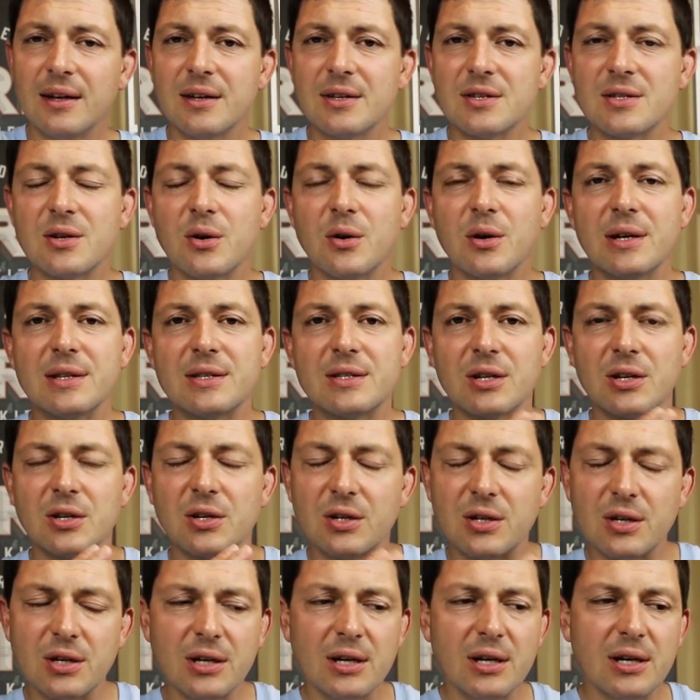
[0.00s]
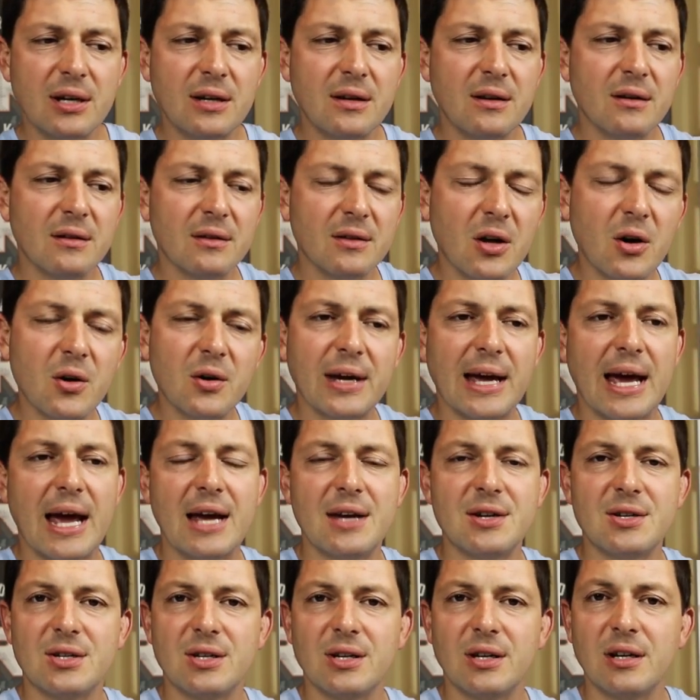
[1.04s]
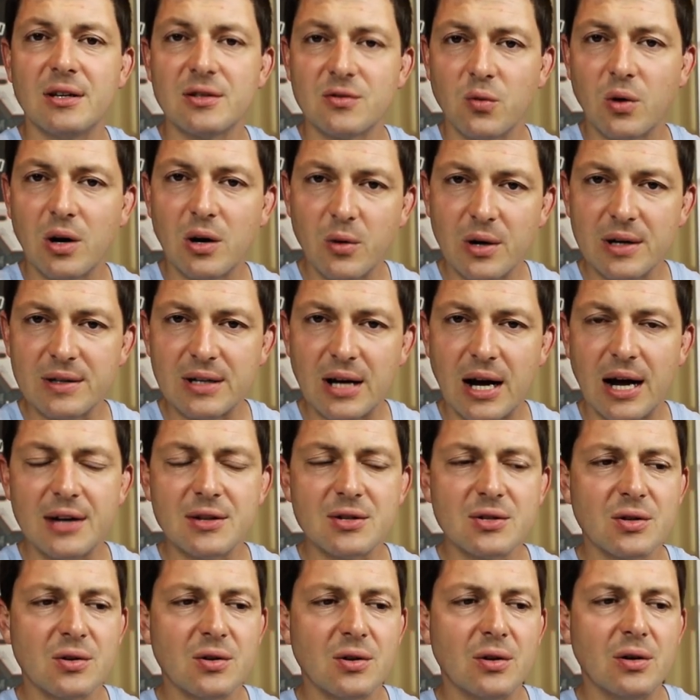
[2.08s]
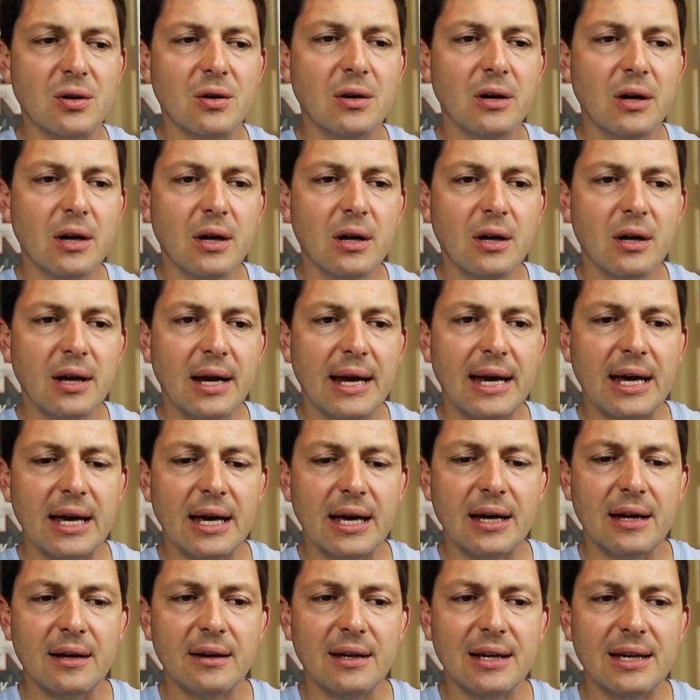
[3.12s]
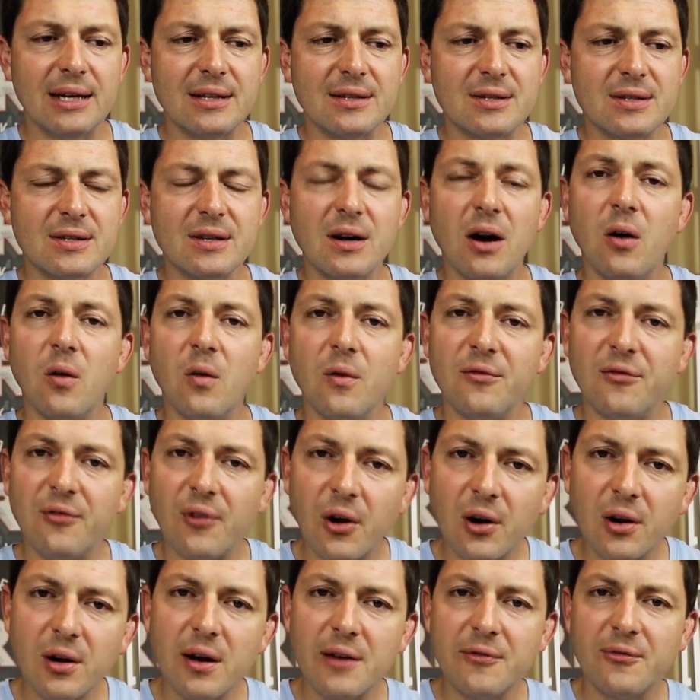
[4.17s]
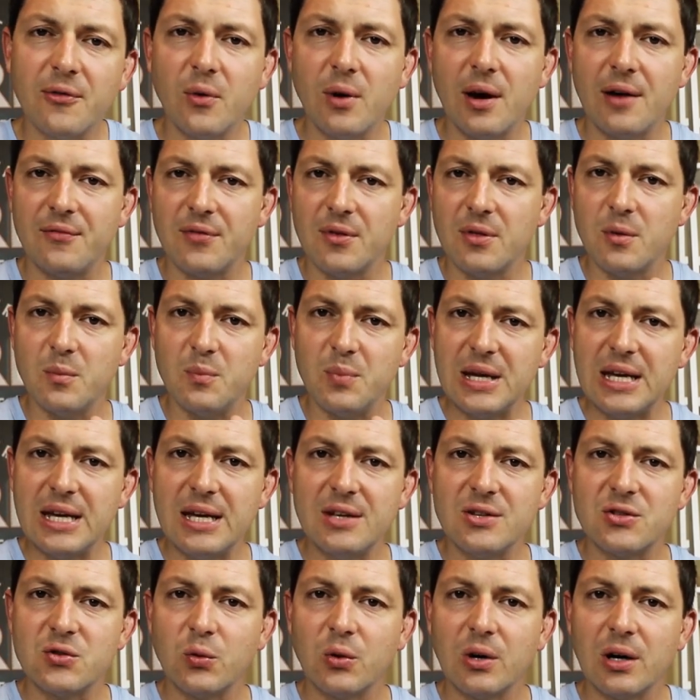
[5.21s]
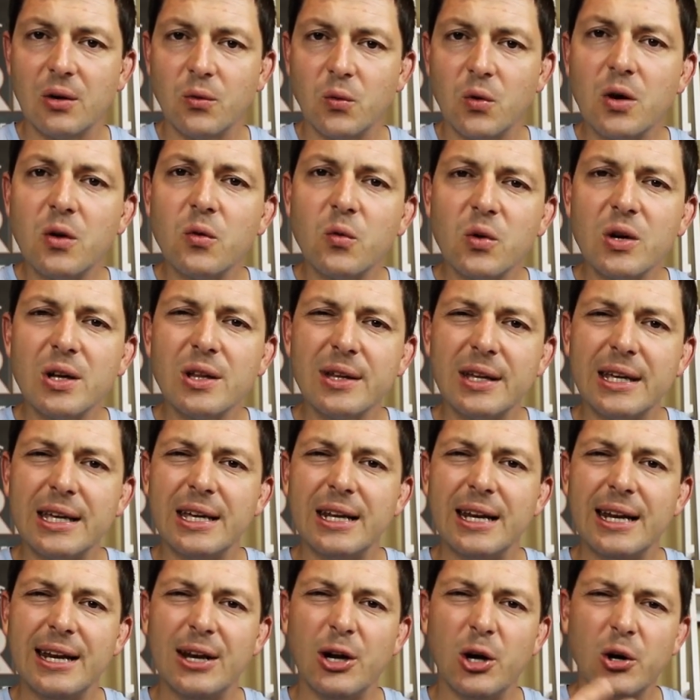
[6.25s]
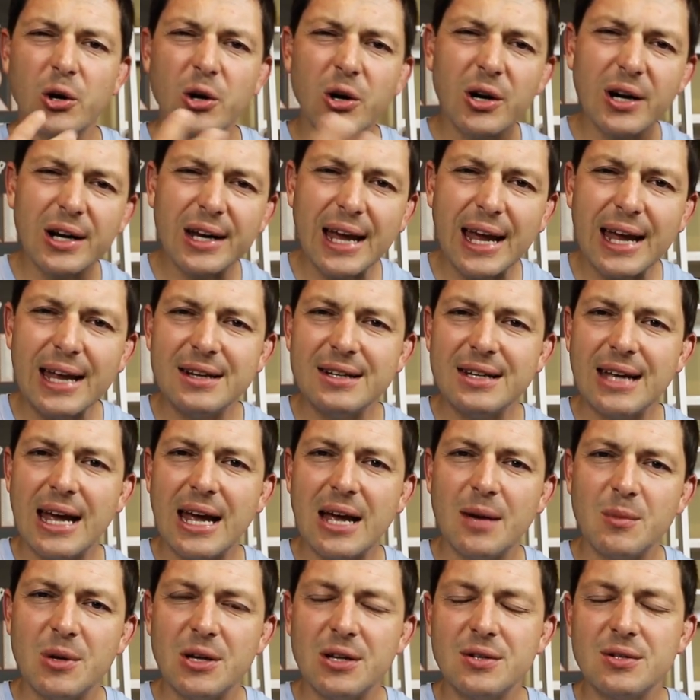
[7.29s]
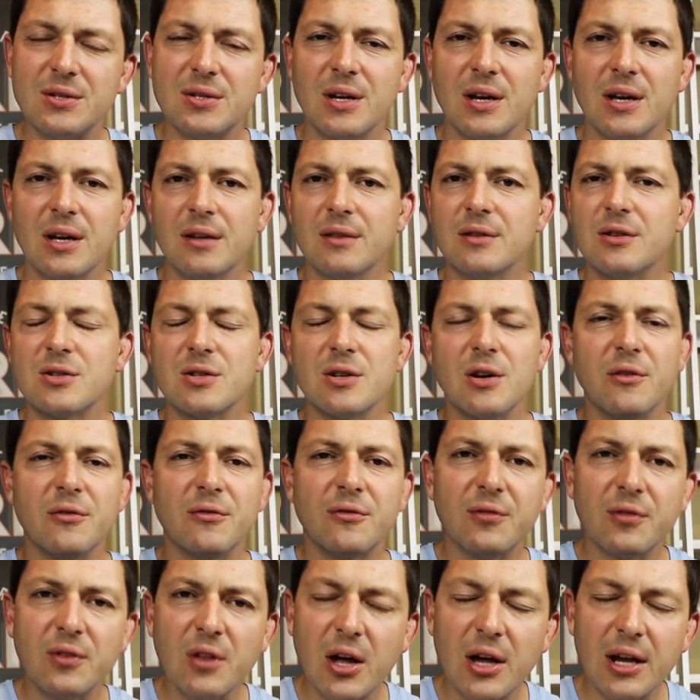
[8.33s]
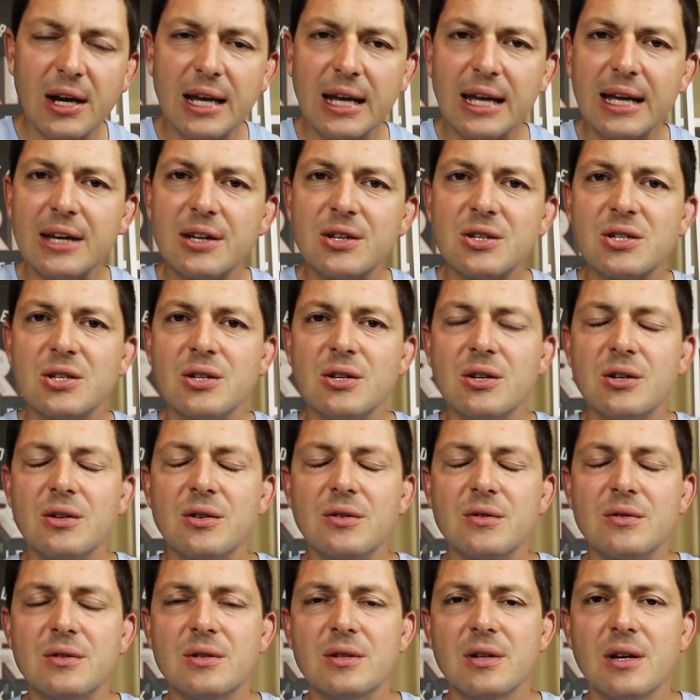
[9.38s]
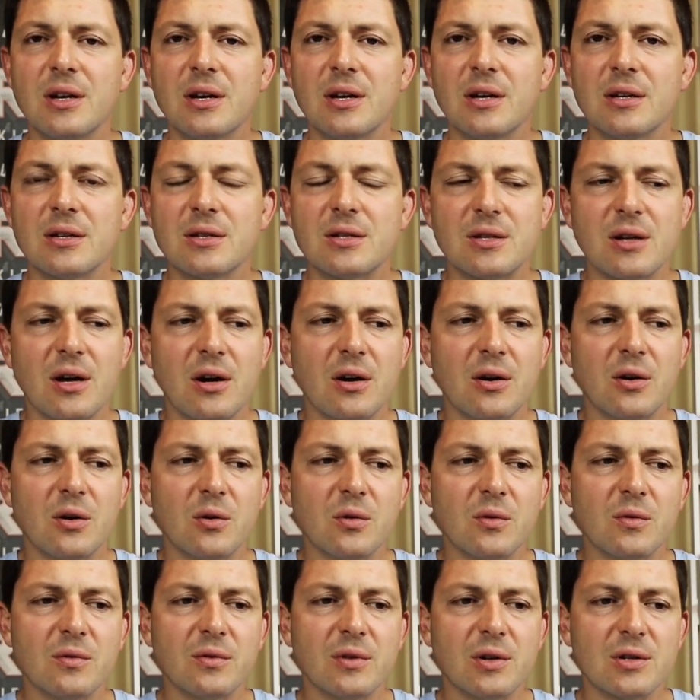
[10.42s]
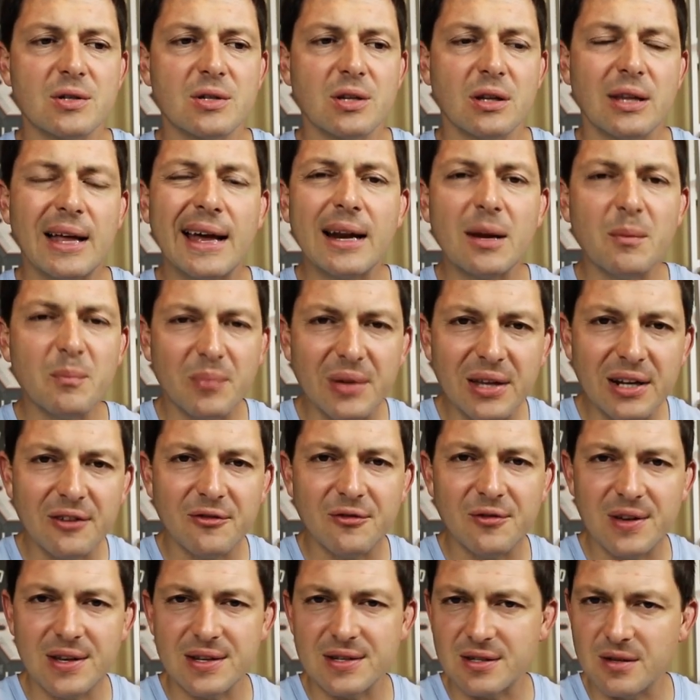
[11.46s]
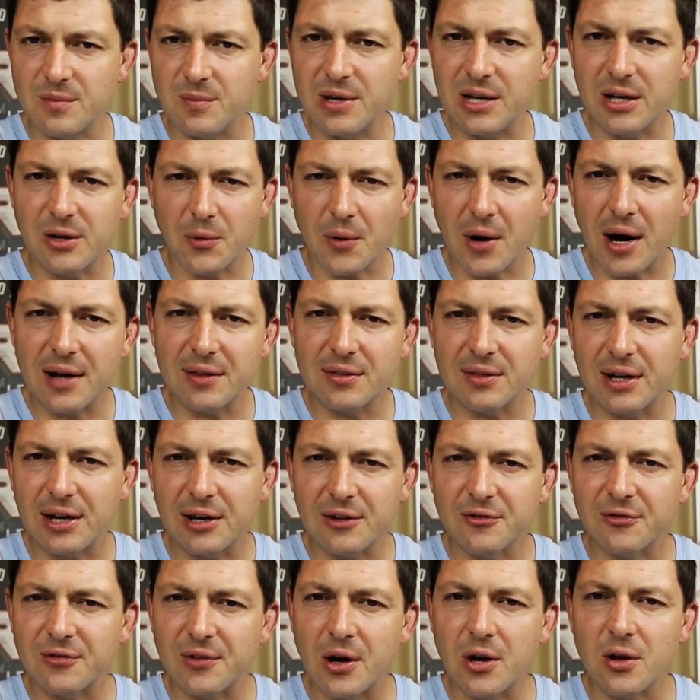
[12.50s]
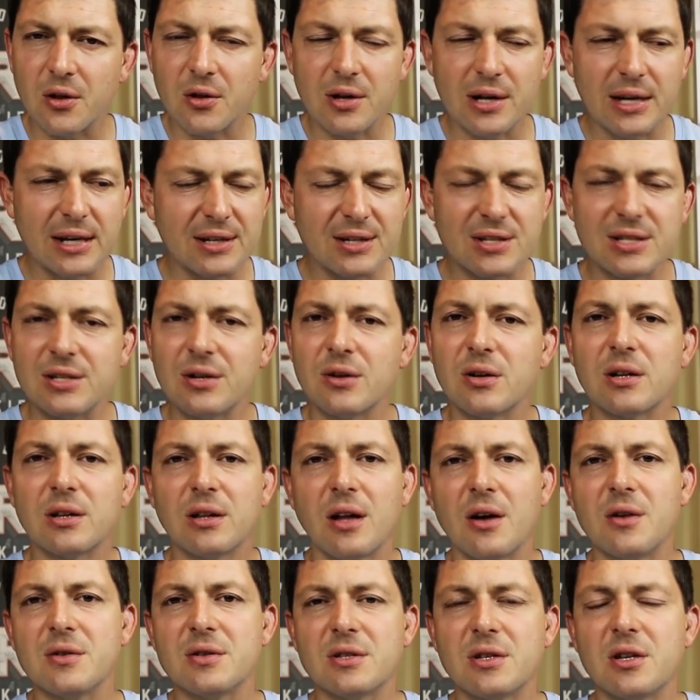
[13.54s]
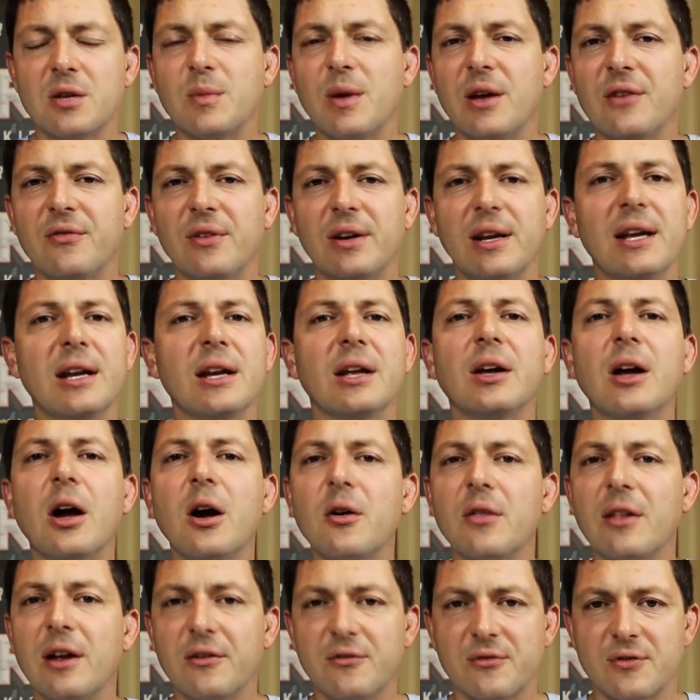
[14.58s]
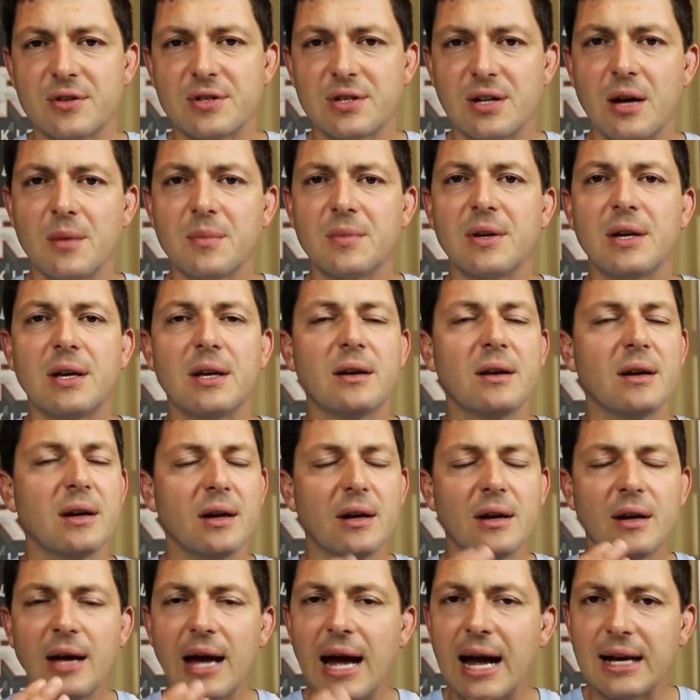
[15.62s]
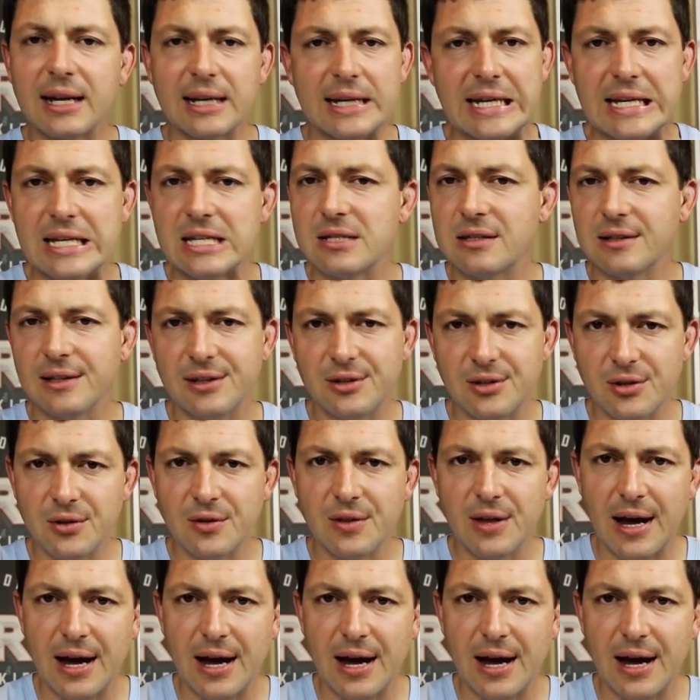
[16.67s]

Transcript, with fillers: So it's a good location. It's where I went to high school and it's oh, far enough away from the beach where it won't really get any hurricane damage there's no flooding issues. So there's a lot of benefits to being right there in Foley and it's still close to me if I need to go there for something. I can easily do